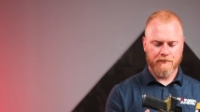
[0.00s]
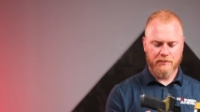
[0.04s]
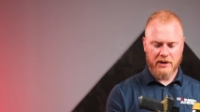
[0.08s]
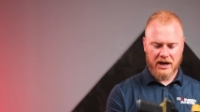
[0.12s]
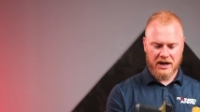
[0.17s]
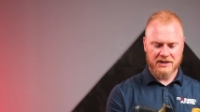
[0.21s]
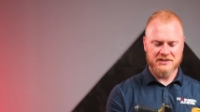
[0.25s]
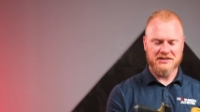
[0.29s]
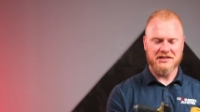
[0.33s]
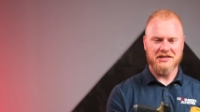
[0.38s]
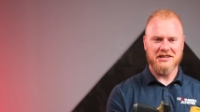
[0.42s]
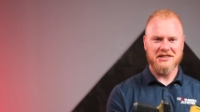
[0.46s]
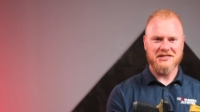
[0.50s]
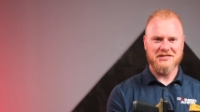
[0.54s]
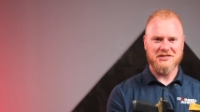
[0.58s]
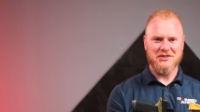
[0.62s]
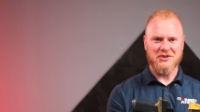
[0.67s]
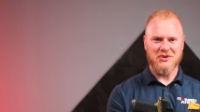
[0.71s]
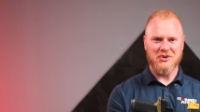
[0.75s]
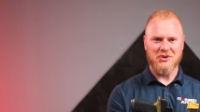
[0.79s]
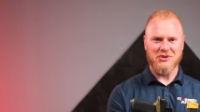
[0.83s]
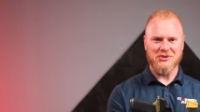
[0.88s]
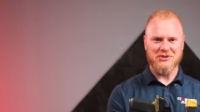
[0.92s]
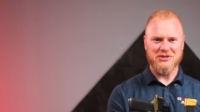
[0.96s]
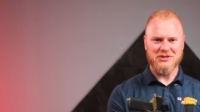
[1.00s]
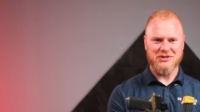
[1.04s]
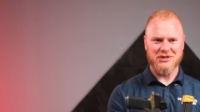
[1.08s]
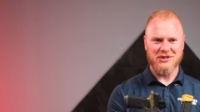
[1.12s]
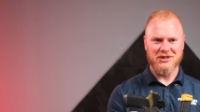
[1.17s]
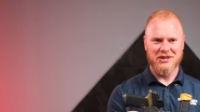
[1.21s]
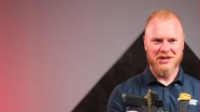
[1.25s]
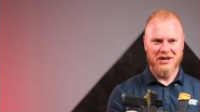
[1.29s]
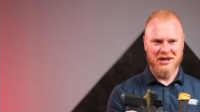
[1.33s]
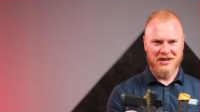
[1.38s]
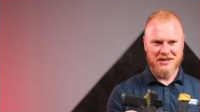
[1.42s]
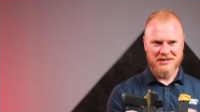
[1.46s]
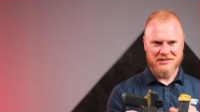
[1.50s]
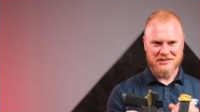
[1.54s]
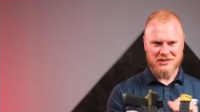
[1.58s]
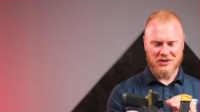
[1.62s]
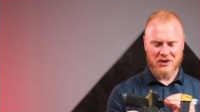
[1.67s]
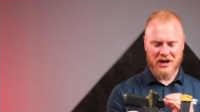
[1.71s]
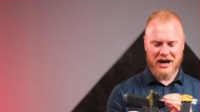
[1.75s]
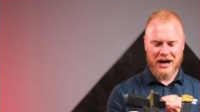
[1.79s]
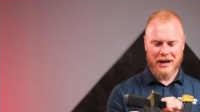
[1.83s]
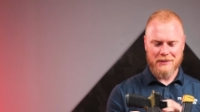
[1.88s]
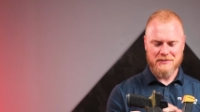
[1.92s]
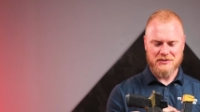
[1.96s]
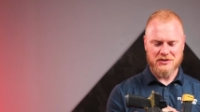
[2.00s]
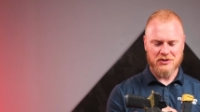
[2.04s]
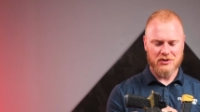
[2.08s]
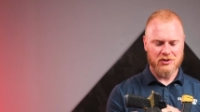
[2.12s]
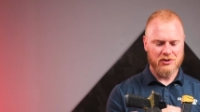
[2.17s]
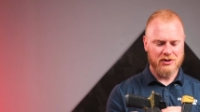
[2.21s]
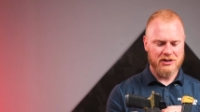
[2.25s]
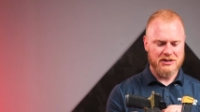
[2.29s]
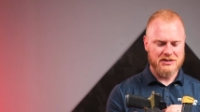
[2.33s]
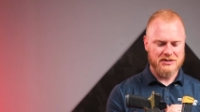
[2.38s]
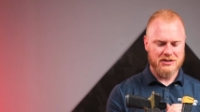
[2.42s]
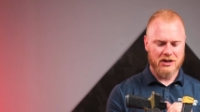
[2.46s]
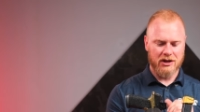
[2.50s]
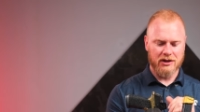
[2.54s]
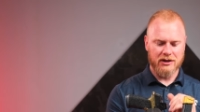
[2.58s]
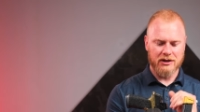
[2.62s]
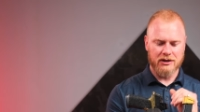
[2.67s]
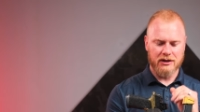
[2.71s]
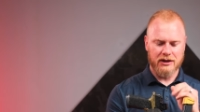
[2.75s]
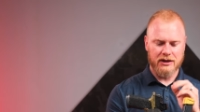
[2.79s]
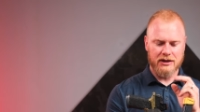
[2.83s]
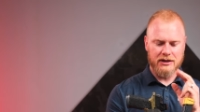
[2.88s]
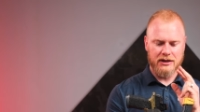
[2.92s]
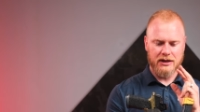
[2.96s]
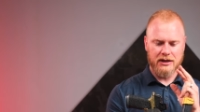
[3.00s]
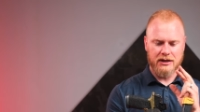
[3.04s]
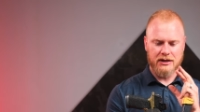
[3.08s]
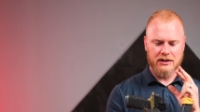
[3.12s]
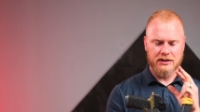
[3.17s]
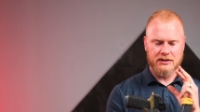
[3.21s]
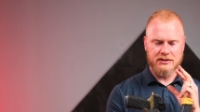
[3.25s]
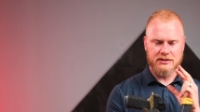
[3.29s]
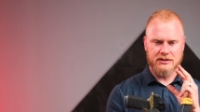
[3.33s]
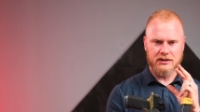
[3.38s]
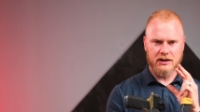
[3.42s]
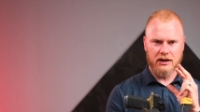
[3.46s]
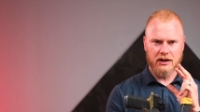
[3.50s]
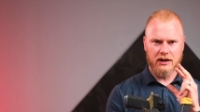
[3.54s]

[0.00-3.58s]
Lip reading: back to this holster. So absolutely solid. It is.